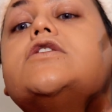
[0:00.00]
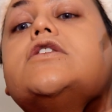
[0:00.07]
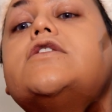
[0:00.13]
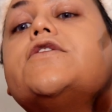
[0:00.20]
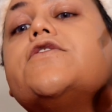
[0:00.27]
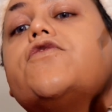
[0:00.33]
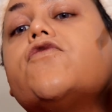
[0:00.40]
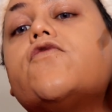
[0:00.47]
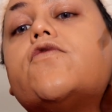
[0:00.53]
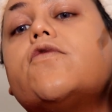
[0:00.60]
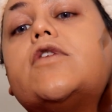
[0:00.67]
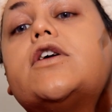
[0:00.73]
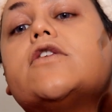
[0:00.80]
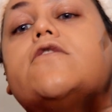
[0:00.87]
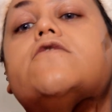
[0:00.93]
And the
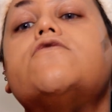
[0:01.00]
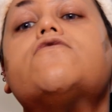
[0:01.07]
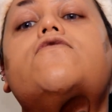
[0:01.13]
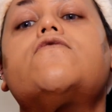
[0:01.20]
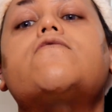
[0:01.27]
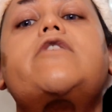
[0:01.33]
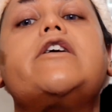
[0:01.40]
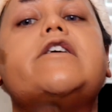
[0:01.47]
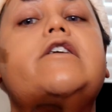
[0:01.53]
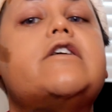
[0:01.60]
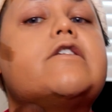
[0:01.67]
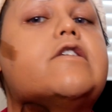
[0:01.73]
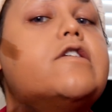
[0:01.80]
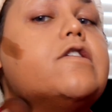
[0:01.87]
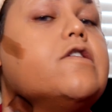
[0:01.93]
trick to
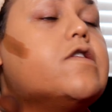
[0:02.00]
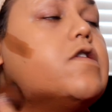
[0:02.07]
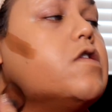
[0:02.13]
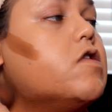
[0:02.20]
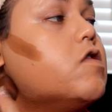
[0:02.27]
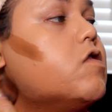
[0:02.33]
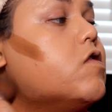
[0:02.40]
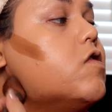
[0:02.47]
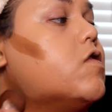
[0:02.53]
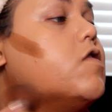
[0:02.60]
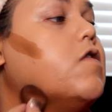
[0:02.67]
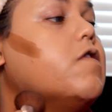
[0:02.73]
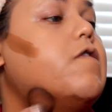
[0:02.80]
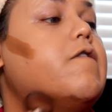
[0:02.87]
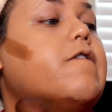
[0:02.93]
drag
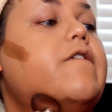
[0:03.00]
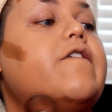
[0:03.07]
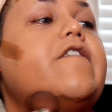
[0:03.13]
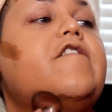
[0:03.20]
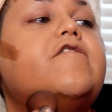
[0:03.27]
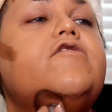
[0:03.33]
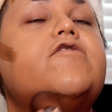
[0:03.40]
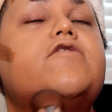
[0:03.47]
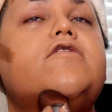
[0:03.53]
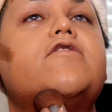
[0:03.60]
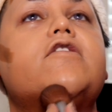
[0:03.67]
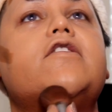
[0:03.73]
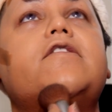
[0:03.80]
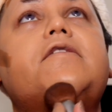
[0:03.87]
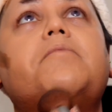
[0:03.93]
is
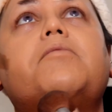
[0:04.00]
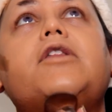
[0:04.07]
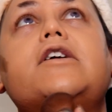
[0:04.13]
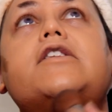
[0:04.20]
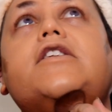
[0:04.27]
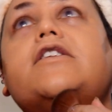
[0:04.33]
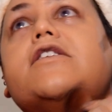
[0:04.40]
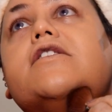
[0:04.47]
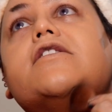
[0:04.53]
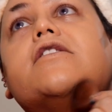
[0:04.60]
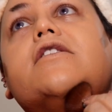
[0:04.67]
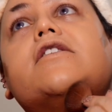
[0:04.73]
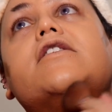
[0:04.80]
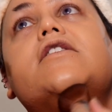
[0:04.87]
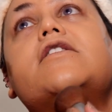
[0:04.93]
just blending
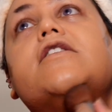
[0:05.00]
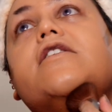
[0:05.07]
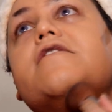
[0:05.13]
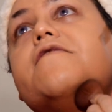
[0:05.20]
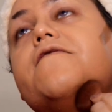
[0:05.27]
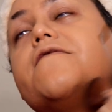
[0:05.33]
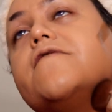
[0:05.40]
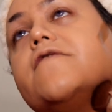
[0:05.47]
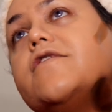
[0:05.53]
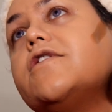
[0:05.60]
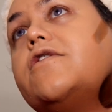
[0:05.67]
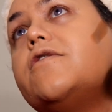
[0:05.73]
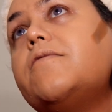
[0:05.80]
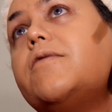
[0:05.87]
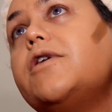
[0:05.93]
it enough.
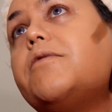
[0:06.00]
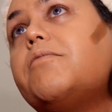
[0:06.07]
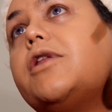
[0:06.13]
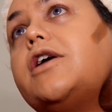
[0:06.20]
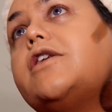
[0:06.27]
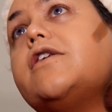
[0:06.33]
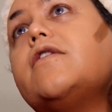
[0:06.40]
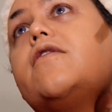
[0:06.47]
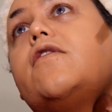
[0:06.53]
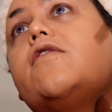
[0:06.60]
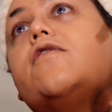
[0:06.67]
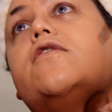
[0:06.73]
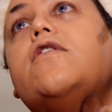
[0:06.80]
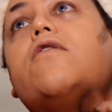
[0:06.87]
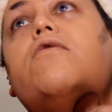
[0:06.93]
You don't want to blend it
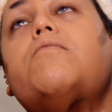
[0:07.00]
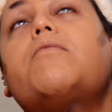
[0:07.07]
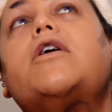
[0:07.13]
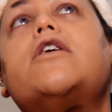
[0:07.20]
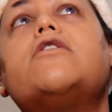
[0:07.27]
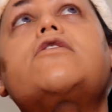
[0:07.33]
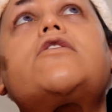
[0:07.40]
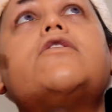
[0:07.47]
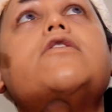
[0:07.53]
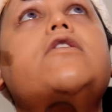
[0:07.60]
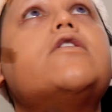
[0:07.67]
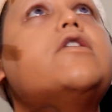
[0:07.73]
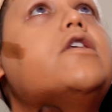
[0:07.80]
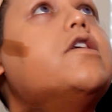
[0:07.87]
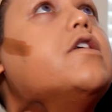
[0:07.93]
so much
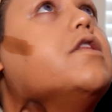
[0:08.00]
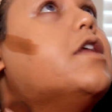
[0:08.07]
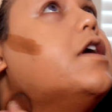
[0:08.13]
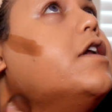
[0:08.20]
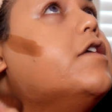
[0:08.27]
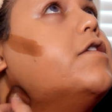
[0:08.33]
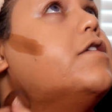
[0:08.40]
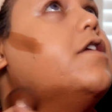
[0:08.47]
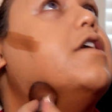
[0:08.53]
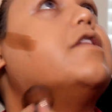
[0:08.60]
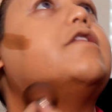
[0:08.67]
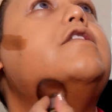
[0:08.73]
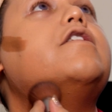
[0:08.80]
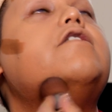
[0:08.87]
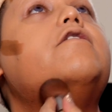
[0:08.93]
that it's
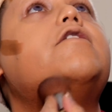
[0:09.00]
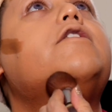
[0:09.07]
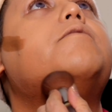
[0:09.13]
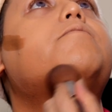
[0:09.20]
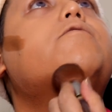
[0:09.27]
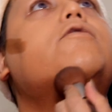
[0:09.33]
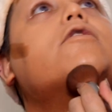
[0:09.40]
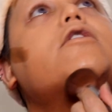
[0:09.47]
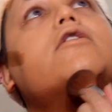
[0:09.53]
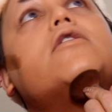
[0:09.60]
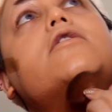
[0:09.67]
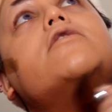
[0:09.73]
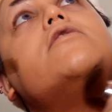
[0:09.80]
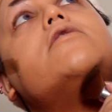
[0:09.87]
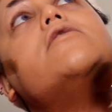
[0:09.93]
not there anymore,
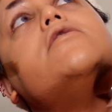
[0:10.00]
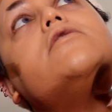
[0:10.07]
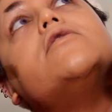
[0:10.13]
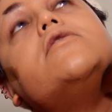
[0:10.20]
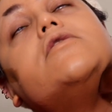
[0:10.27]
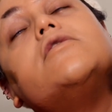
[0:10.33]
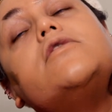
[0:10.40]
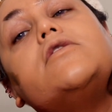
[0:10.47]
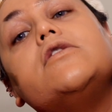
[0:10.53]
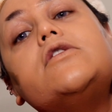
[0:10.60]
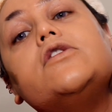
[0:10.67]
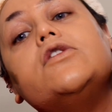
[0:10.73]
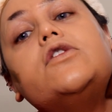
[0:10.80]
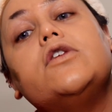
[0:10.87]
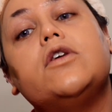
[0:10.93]

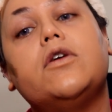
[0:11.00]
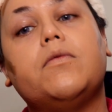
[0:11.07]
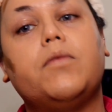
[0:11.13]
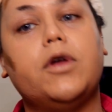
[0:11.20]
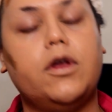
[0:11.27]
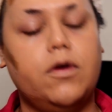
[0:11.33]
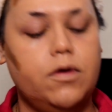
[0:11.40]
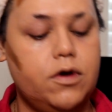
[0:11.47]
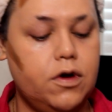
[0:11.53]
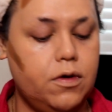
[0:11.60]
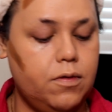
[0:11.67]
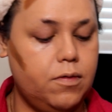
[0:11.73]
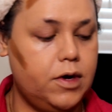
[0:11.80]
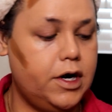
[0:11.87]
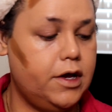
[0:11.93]
but you
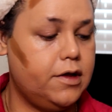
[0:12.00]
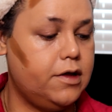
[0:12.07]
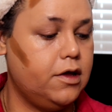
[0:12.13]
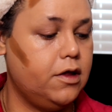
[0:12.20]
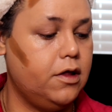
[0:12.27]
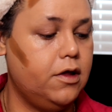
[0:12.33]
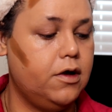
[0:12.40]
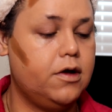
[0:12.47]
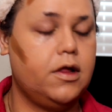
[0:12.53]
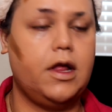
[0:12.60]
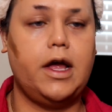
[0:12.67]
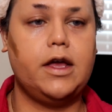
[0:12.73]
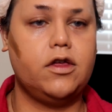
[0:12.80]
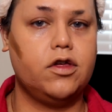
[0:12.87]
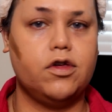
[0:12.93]
don't want it to look
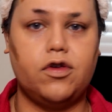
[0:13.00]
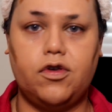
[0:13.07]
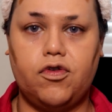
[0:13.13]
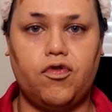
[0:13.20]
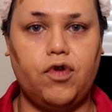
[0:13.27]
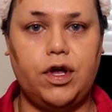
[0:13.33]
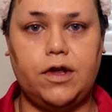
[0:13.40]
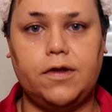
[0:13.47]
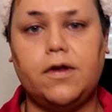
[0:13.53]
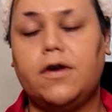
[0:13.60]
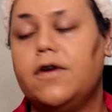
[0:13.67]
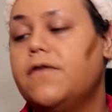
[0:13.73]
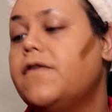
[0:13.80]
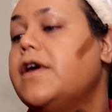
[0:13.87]
like just streaks on your